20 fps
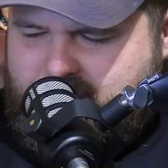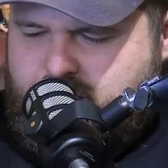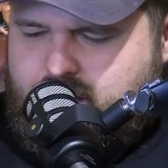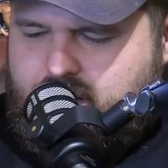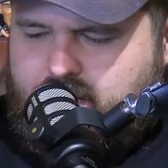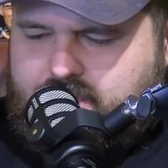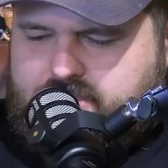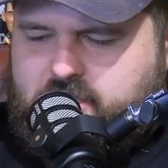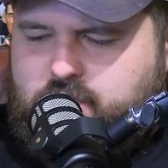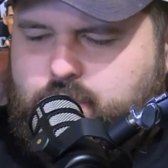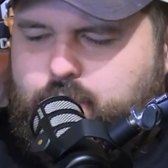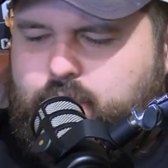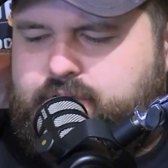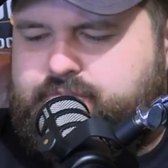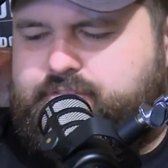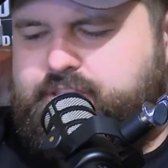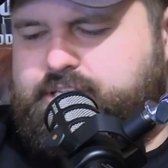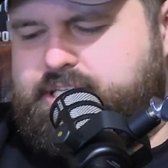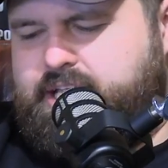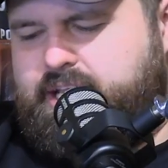I'll tell you what,
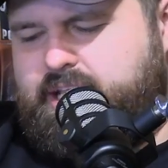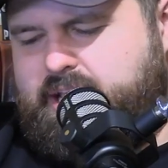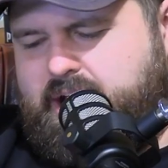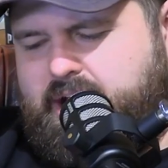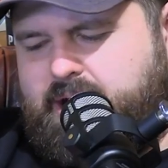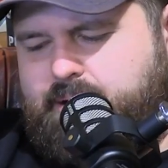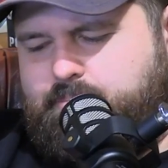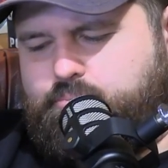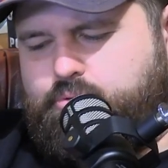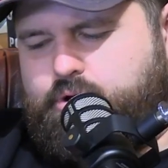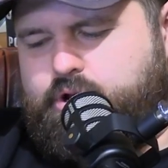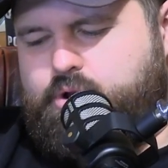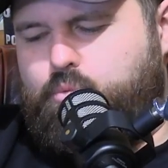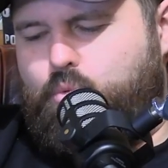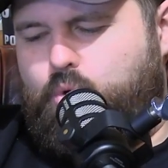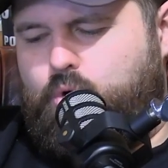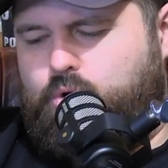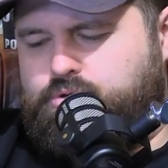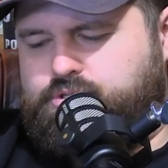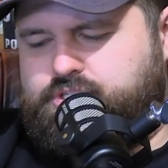if there's any brick
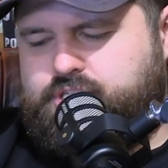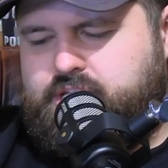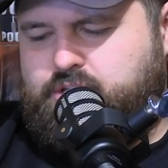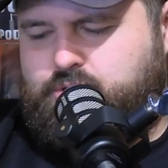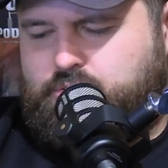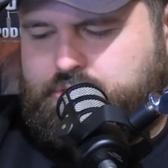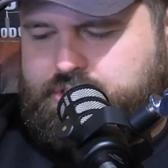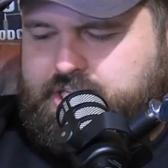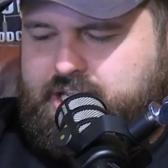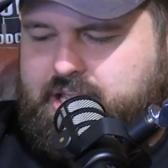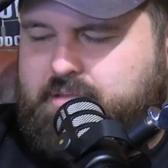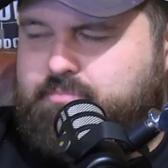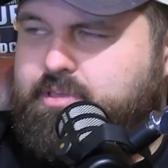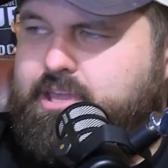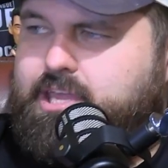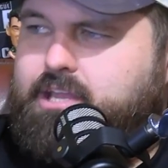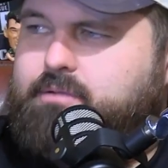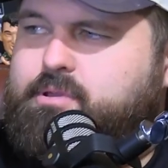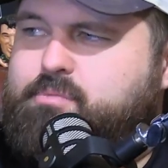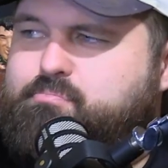walls near your team,
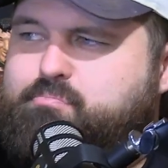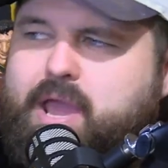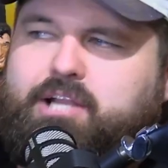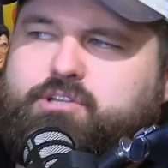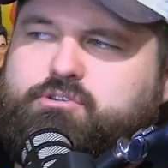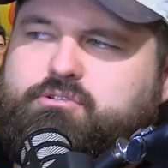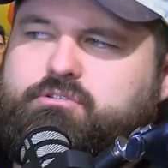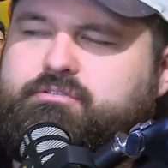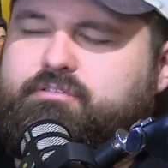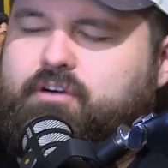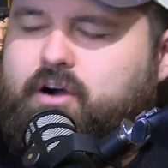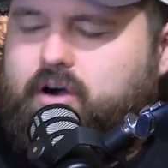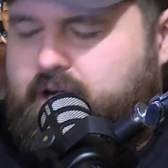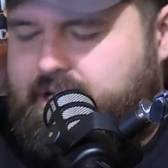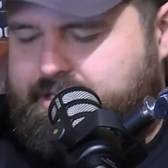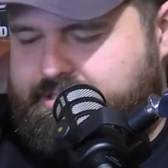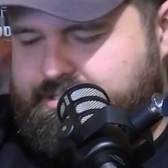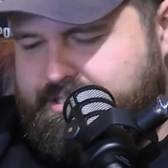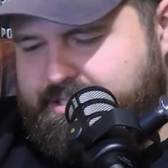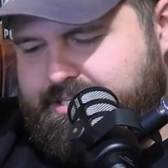they're going to be
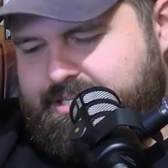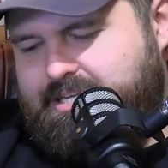petrified.